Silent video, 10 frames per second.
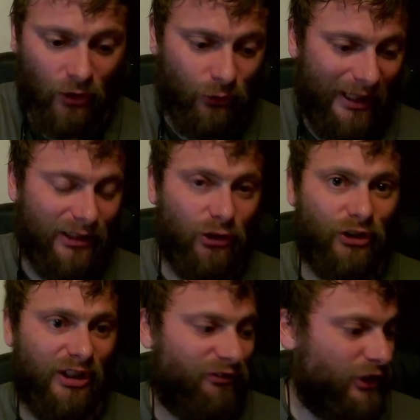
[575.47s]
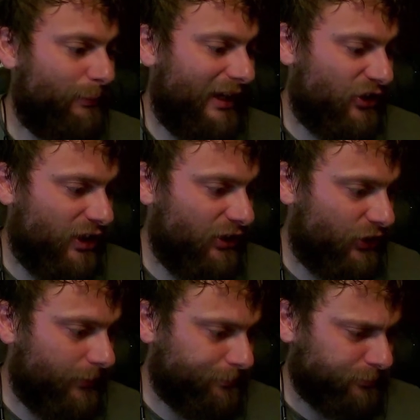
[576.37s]
So I had a look at different spec
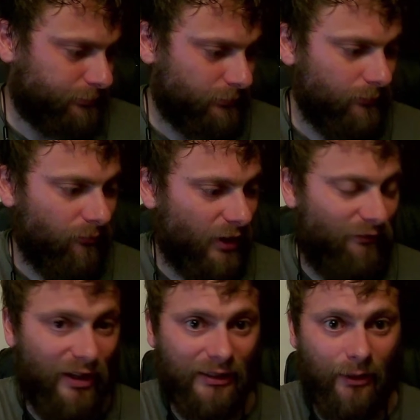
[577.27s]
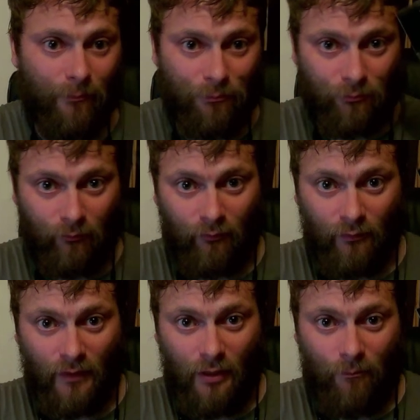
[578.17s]
sheets, found out
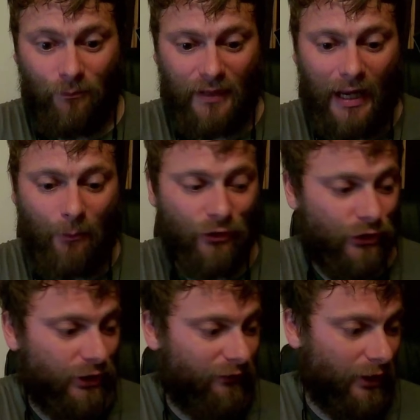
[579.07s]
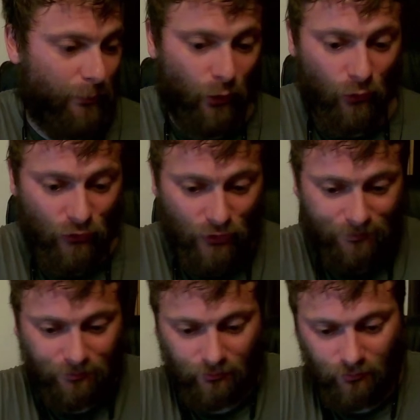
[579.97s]
how much Unify pulls,
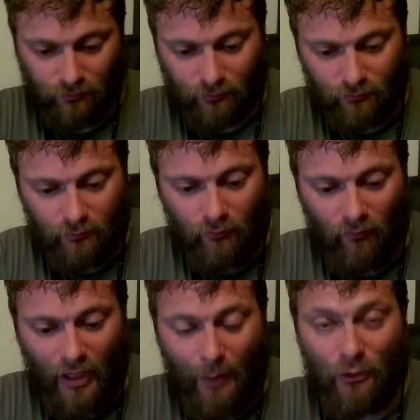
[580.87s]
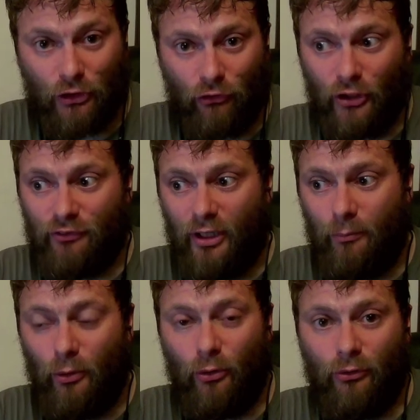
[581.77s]
how much the Crossfire
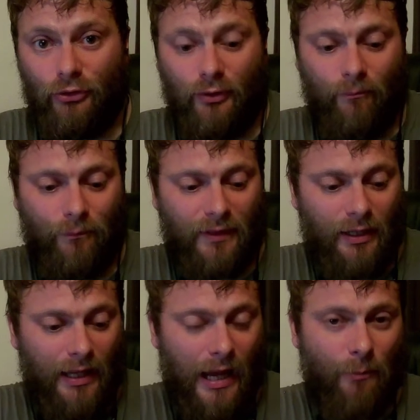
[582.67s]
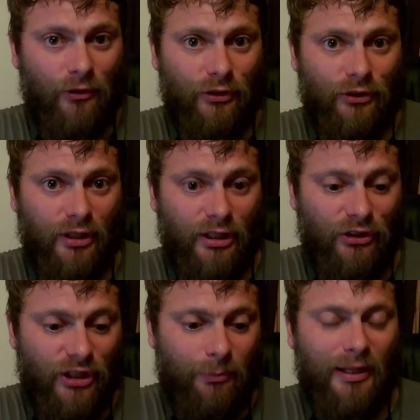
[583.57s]
pulls, how much the
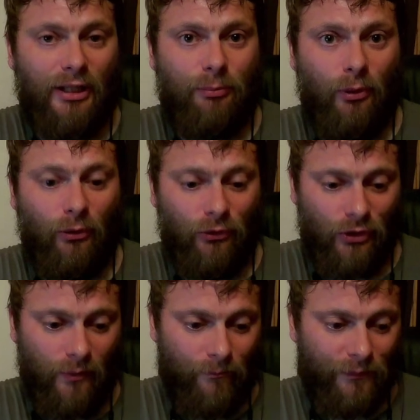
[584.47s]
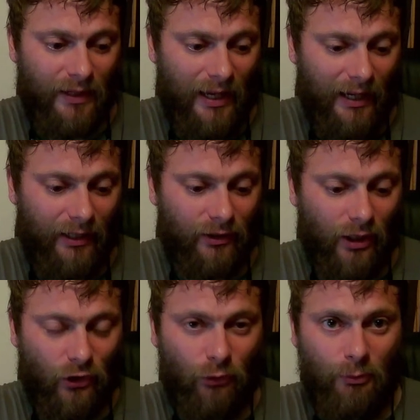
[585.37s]
GPS pulls, and
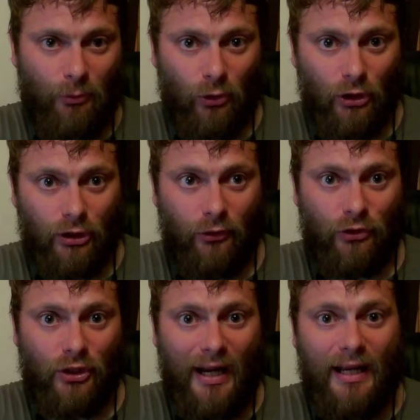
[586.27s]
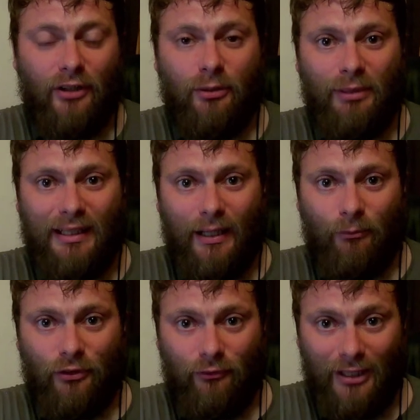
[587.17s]
I'm going to be pulling close to 800
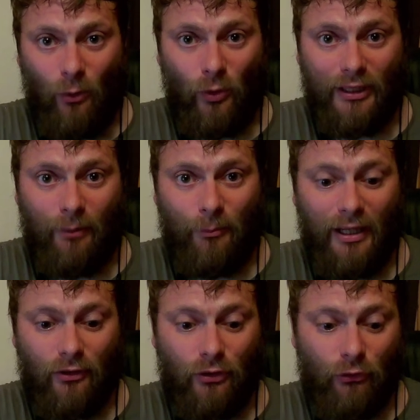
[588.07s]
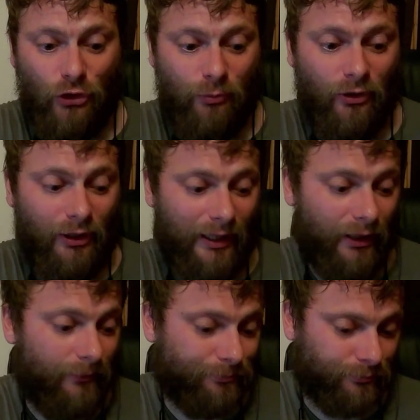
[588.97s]
milliamps through that 1 amp BEC, so it should be
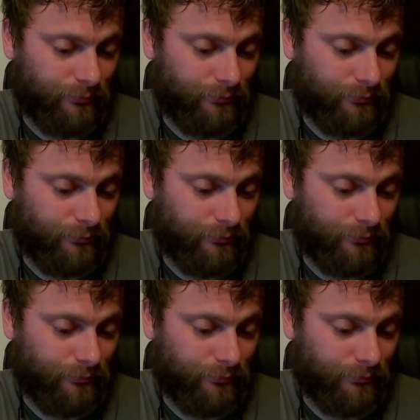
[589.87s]
okay.